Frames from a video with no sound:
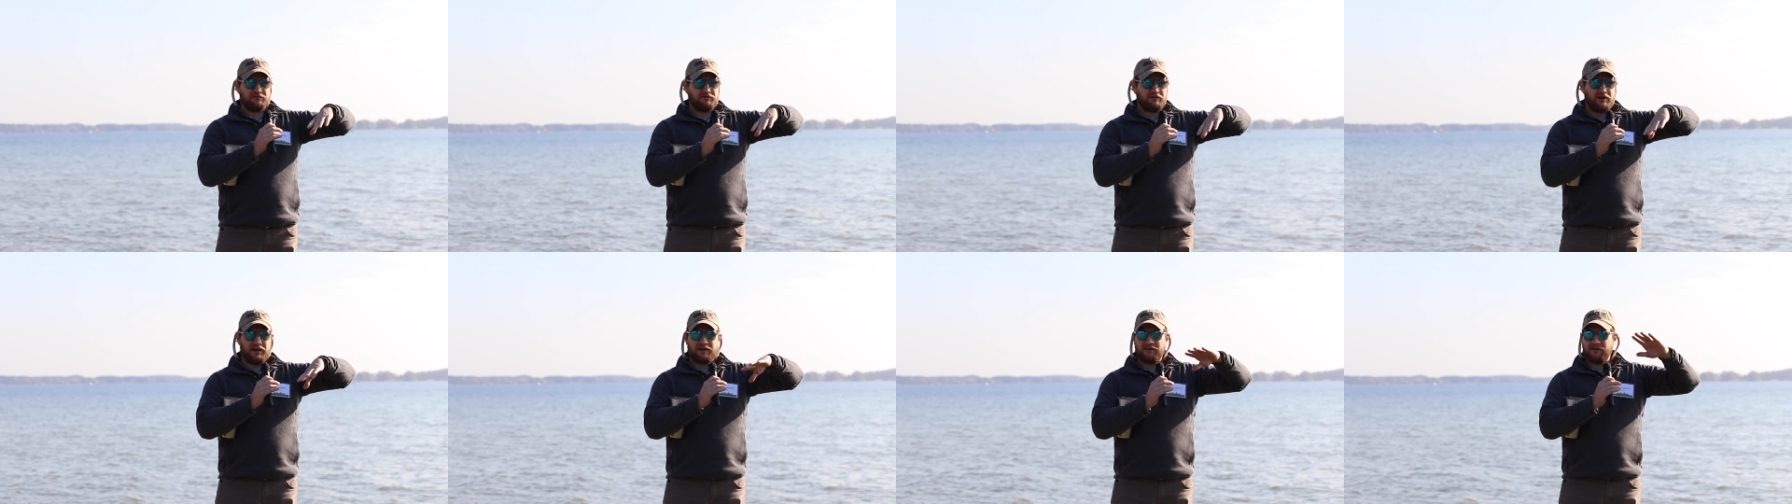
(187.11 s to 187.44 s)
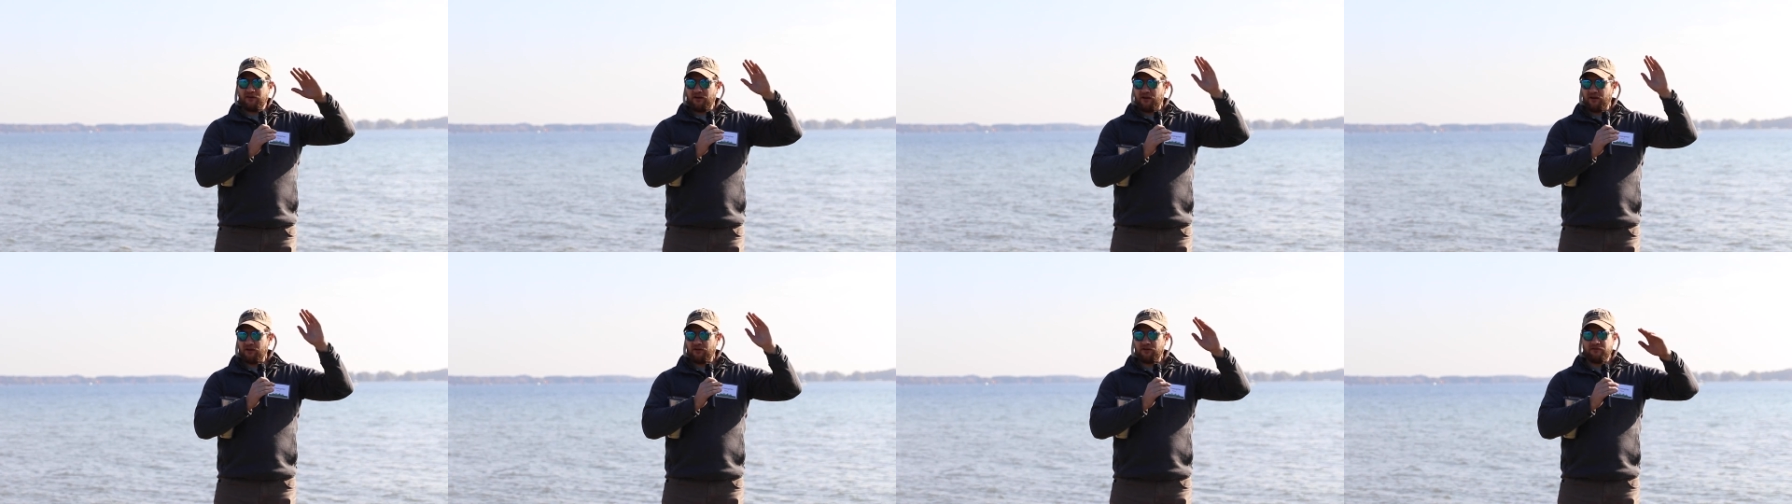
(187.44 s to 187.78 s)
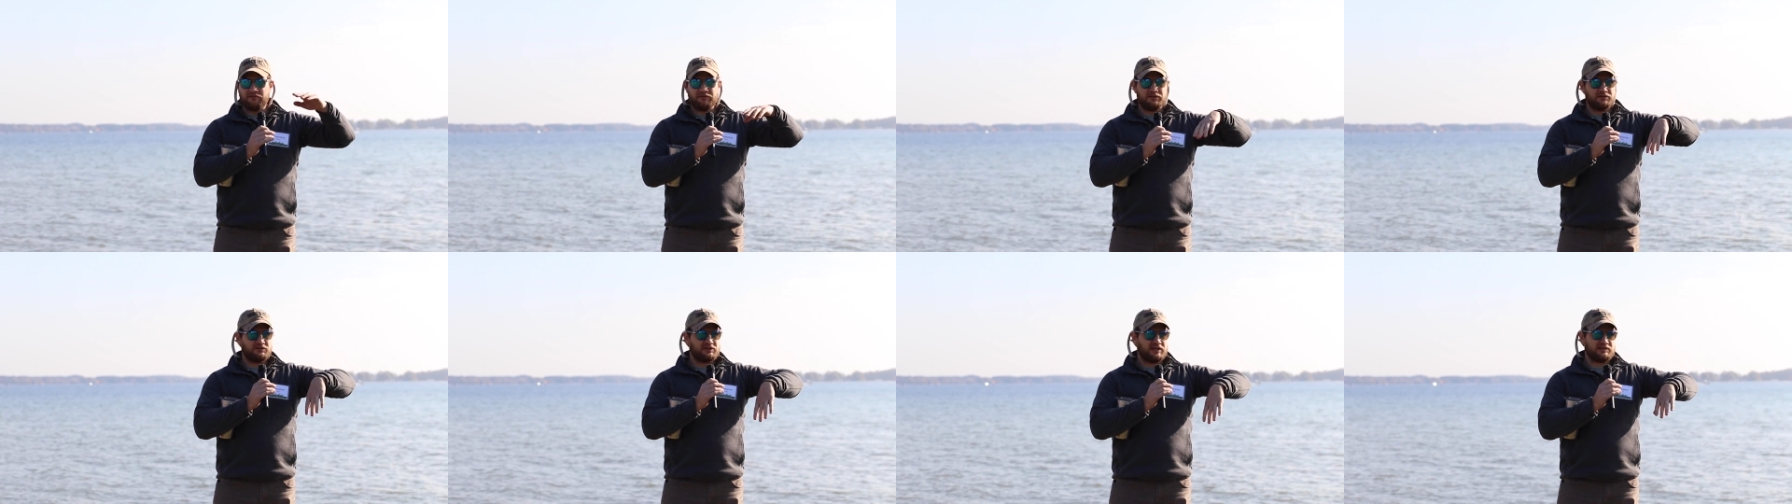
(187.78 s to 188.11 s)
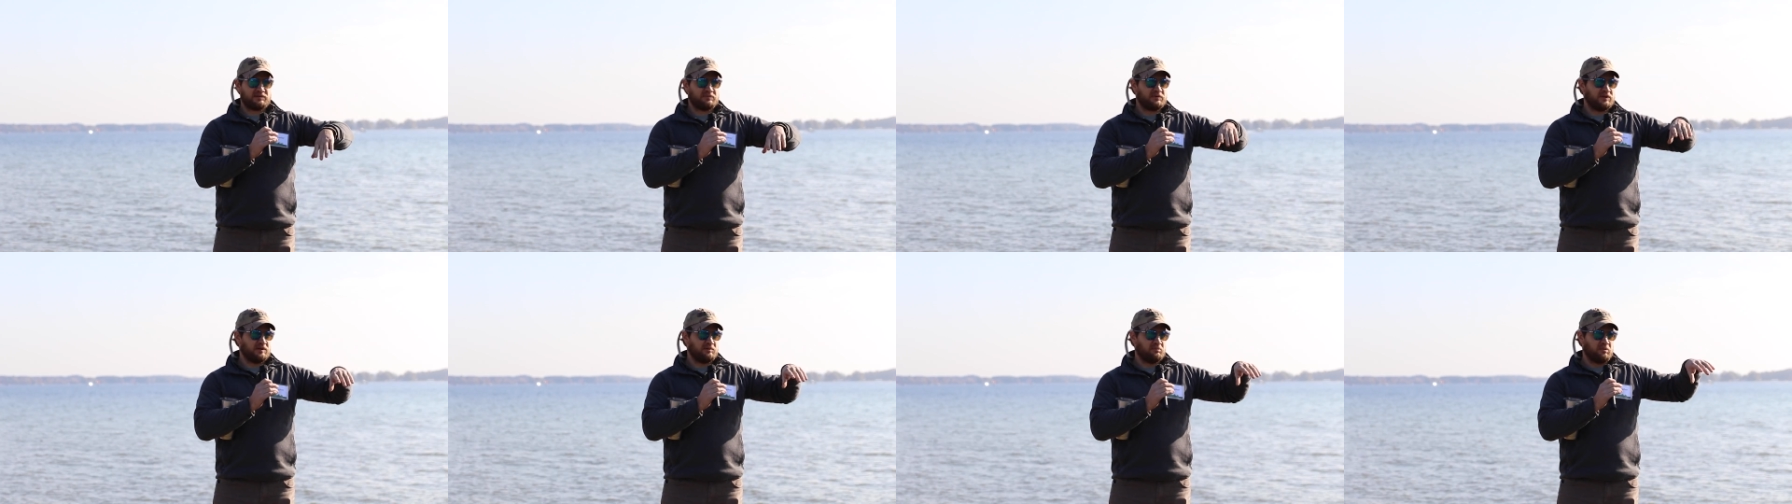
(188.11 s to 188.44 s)
you'll find it all over the
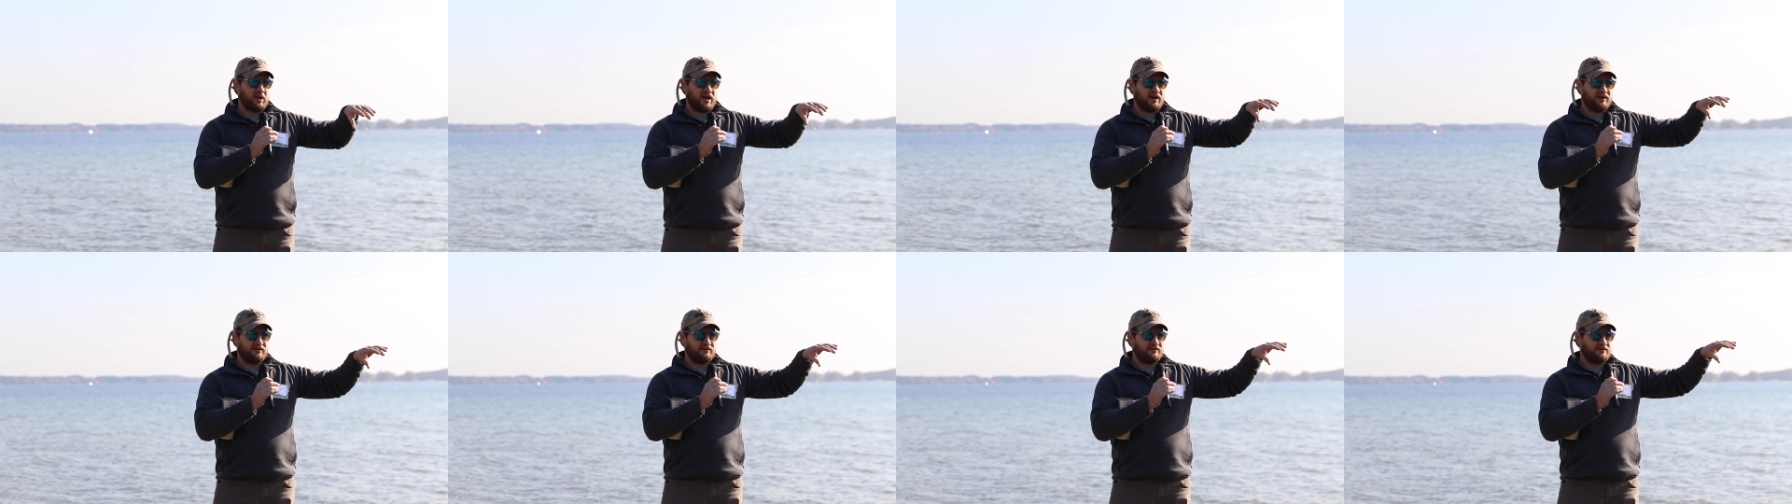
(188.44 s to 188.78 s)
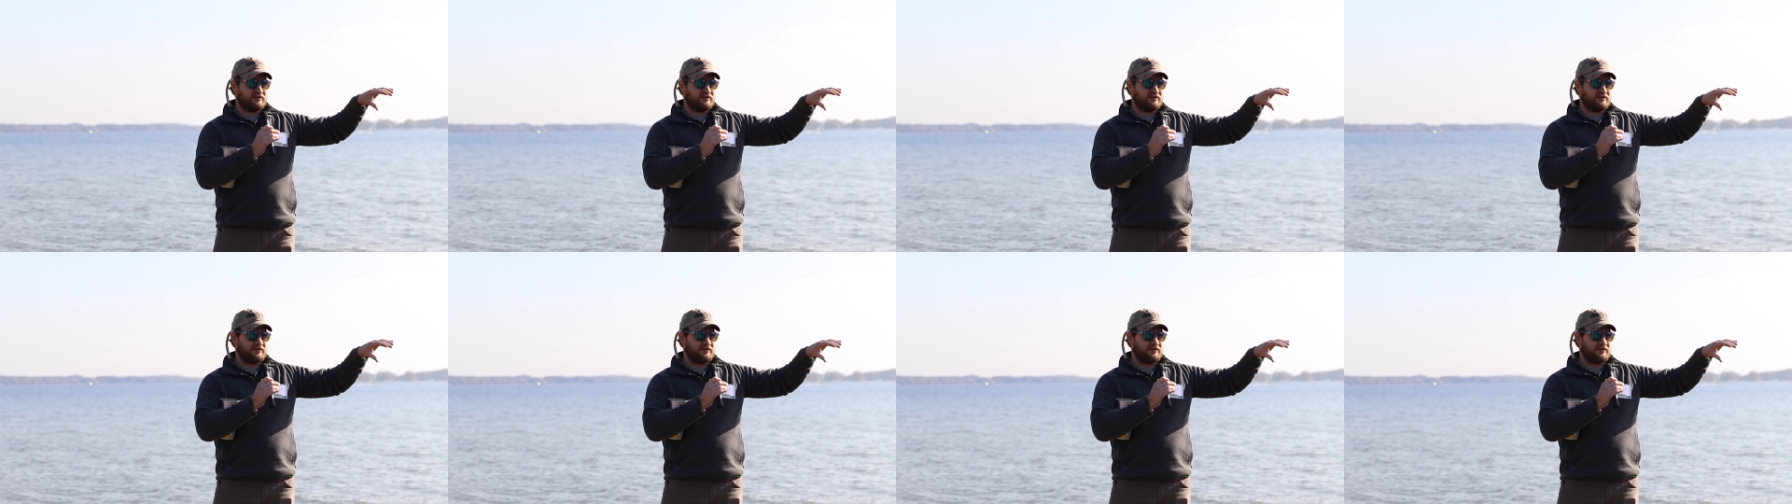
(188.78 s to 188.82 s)
Chesapeake Bay.